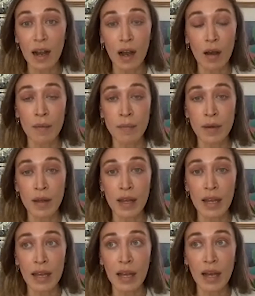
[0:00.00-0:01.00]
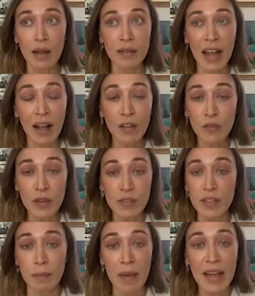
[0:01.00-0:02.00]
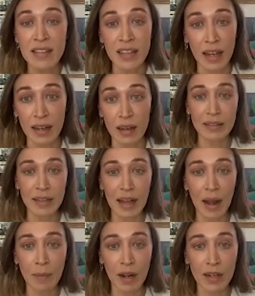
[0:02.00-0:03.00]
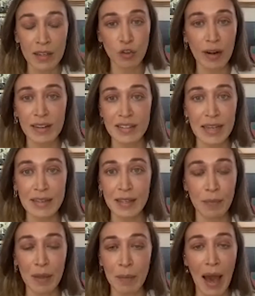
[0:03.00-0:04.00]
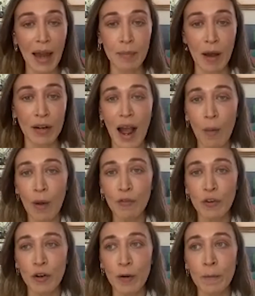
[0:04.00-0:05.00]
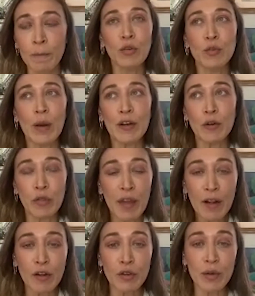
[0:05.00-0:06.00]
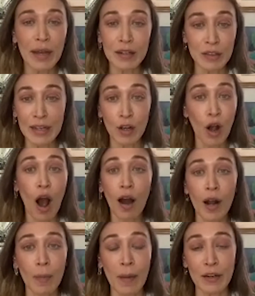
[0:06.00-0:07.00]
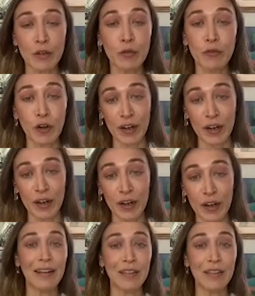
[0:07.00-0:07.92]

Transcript: Tel Aviv is amazing. Like, I'm not gonna try to say something bad about it. However, when you're there, you get like caught up and you forget.